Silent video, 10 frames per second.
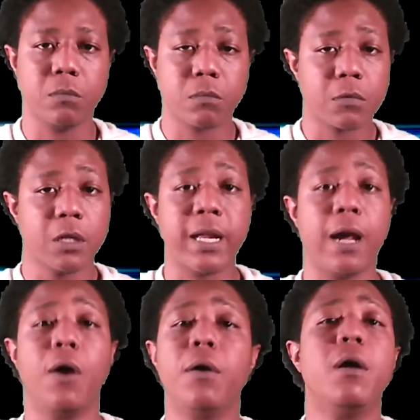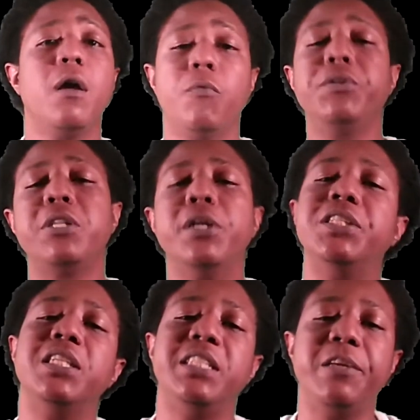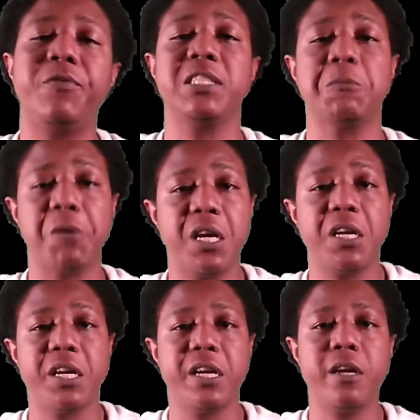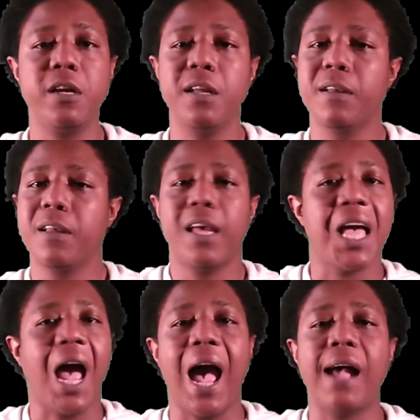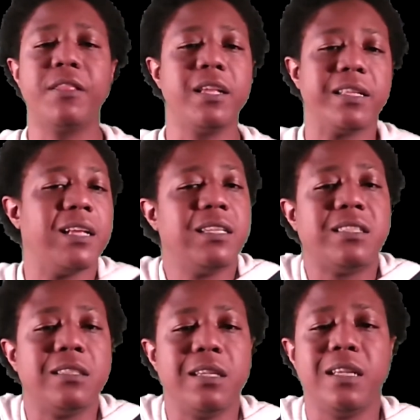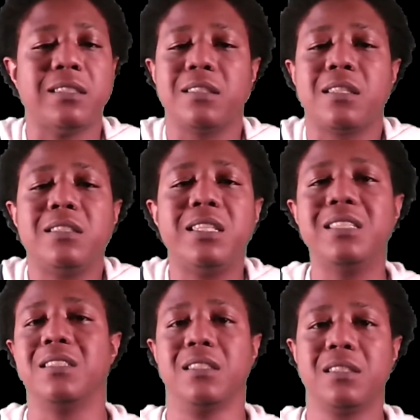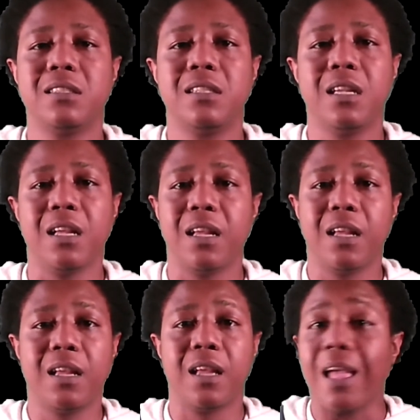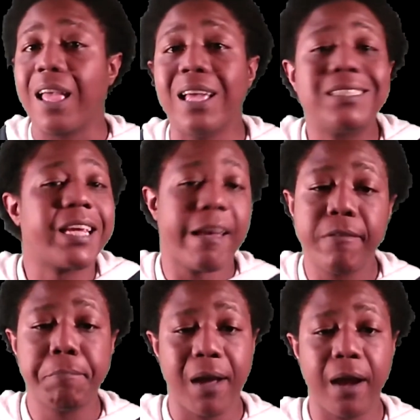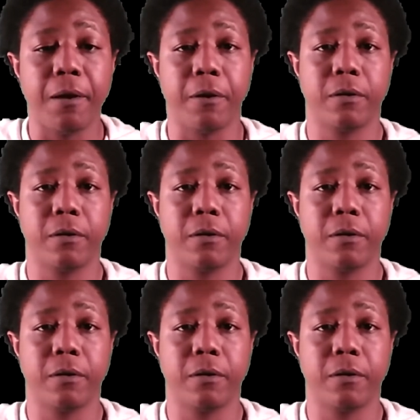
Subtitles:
Now, we turn to the Defensive Player of the Year. I think that it's consensus. It's Kevin Byard.